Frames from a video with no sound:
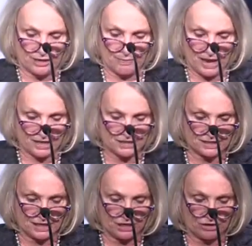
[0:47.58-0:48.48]
and the
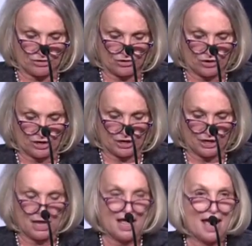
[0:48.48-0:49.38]
Palestinian Authority,
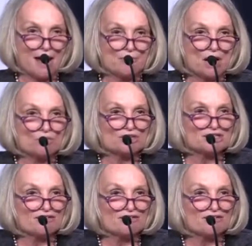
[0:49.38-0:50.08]
Hebron was